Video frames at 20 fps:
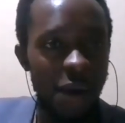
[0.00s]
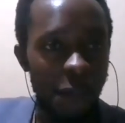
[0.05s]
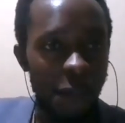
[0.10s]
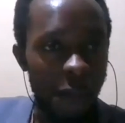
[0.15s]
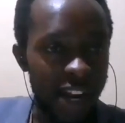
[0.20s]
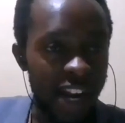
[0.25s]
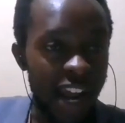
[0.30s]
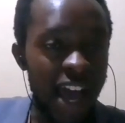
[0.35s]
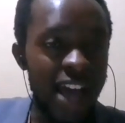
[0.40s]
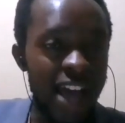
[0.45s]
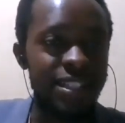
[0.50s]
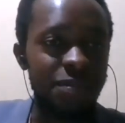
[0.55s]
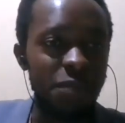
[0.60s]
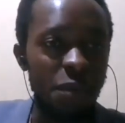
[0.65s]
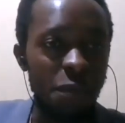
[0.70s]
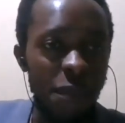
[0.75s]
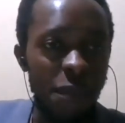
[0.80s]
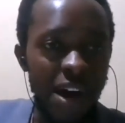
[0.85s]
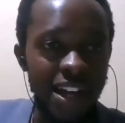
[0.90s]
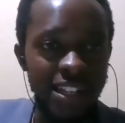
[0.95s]
When I asked
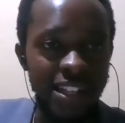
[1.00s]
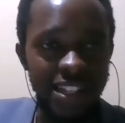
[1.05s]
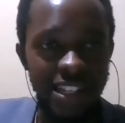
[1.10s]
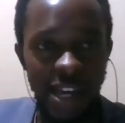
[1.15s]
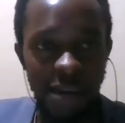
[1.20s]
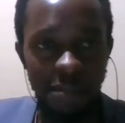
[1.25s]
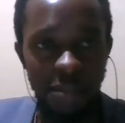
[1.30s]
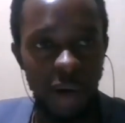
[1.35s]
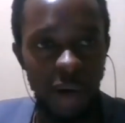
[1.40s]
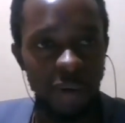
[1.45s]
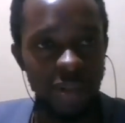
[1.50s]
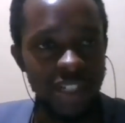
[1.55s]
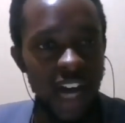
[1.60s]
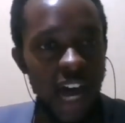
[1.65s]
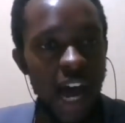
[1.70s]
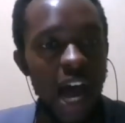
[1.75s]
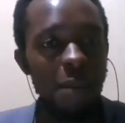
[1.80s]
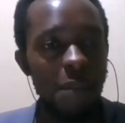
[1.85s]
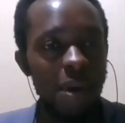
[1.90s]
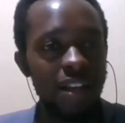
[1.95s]
Momanyi about
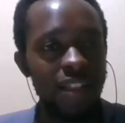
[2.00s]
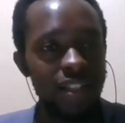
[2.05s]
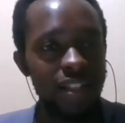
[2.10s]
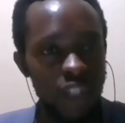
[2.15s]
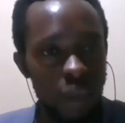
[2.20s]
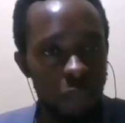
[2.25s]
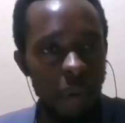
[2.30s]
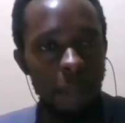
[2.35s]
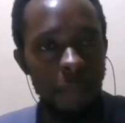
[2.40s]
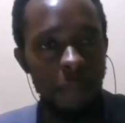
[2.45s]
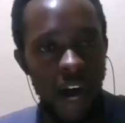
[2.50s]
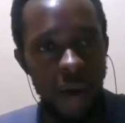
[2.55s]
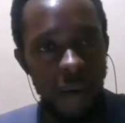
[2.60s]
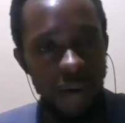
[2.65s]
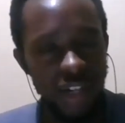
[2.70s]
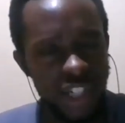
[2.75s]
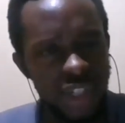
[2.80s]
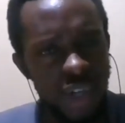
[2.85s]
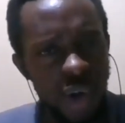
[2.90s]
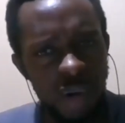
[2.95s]
her mother superpower, she
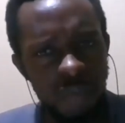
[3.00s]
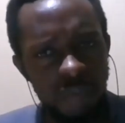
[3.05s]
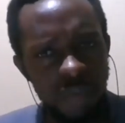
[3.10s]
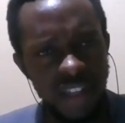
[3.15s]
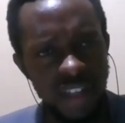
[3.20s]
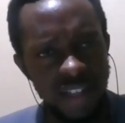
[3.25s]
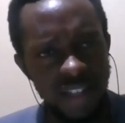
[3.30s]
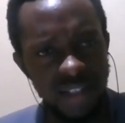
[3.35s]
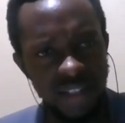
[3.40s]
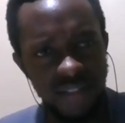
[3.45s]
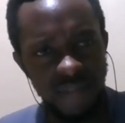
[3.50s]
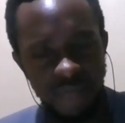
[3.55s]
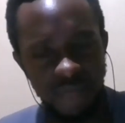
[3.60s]
told me this.